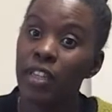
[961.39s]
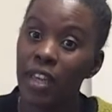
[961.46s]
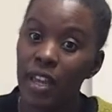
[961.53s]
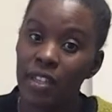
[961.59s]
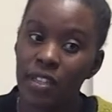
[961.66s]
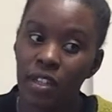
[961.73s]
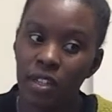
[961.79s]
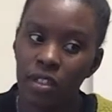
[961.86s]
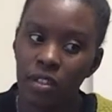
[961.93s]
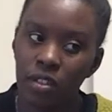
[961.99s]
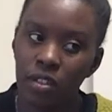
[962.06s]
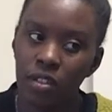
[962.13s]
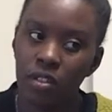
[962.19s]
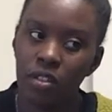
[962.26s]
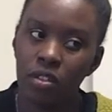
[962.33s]
yes, I
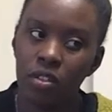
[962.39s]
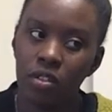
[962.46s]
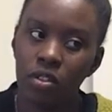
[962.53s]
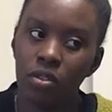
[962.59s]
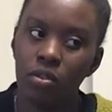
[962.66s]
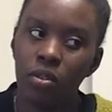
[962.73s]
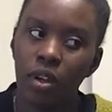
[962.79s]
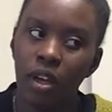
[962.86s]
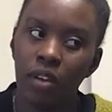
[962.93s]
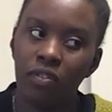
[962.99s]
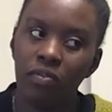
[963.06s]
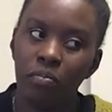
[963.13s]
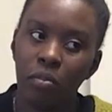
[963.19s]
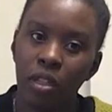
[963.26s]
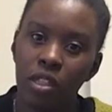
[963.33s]
do have
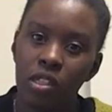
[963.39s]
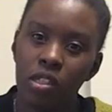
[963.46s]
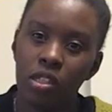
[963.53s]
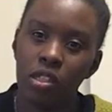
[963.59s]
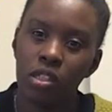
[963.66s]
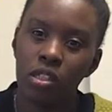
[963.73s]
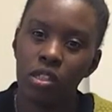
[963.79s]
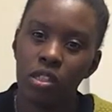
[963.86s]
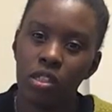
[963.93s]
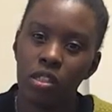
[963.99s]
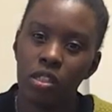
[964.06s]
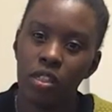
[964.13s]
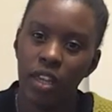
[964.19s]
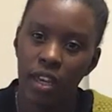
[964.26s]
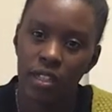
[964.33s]
mince.
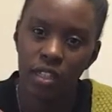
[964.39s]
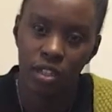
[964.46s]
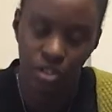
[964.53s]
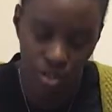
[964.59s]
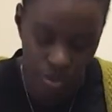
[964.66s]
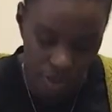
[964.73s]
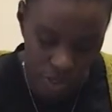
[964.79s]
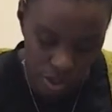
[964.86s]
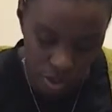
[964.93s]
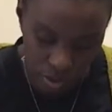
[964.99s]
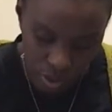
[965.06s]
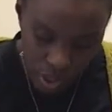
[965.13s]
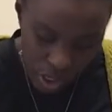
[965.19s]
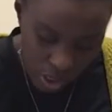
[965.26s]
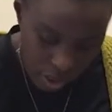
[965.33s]
Yes, I do.
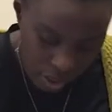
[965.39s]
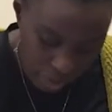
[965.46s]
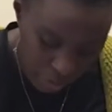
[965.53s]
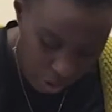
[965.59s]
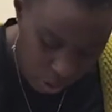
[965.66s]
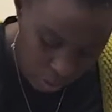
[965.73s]
So let me just